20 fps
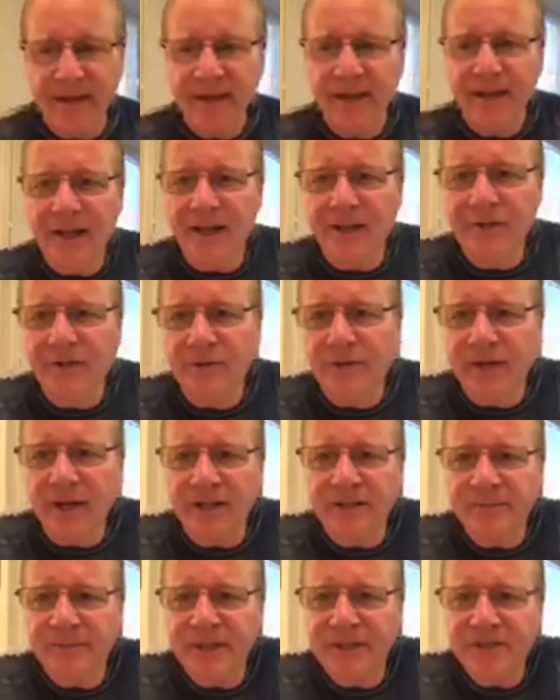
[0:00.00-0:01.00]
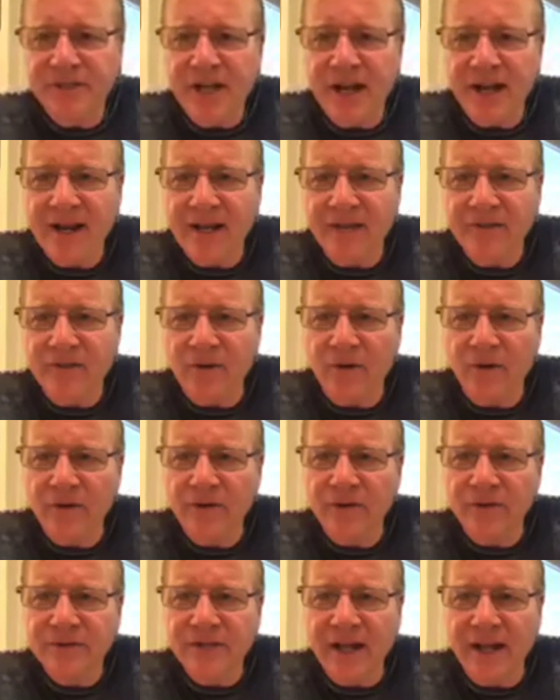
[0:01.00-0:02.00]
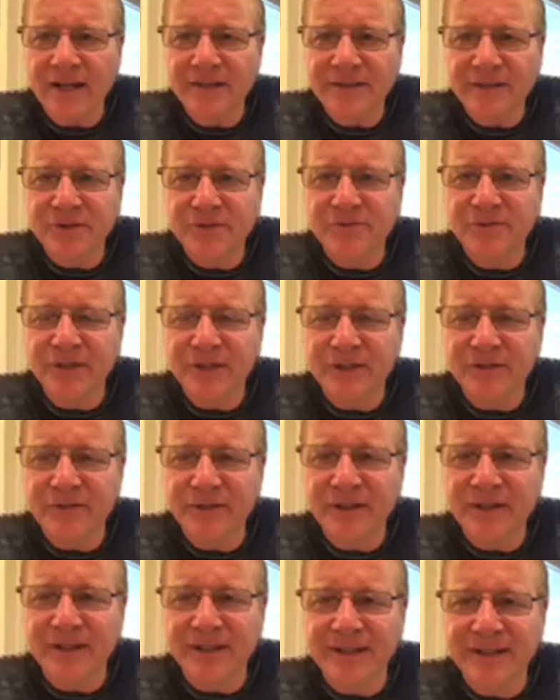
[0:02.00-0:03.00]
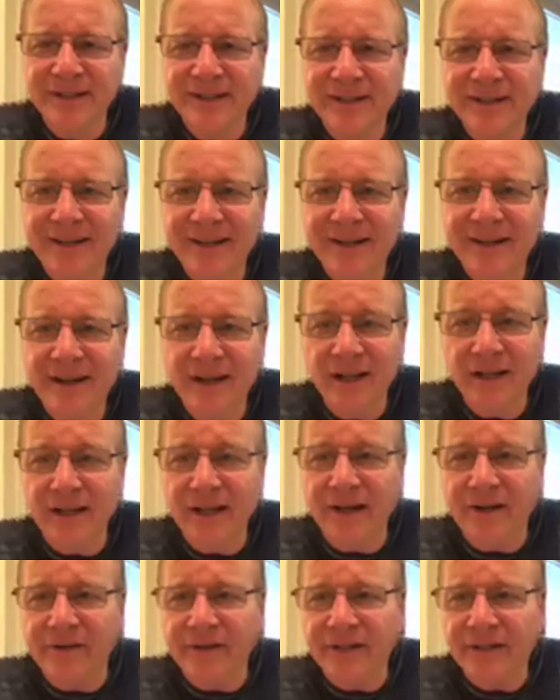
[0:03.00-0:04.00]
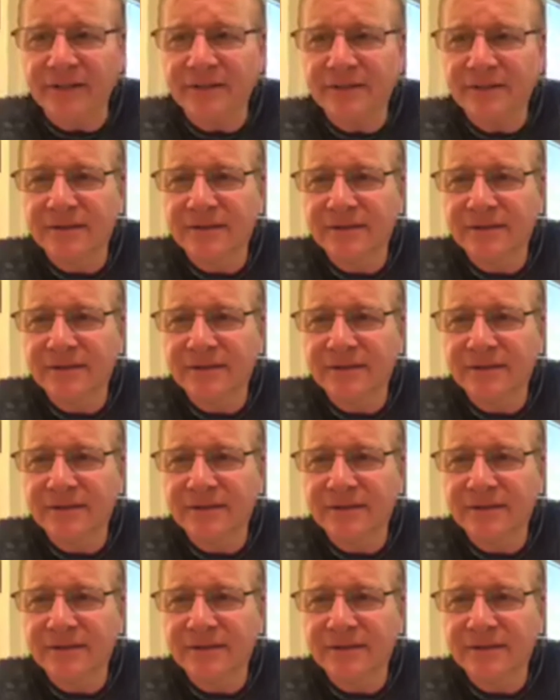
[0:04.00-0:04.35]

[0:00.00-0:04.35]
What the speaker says: and do a nice big shout out to all those guys. It's really, really Hilarious.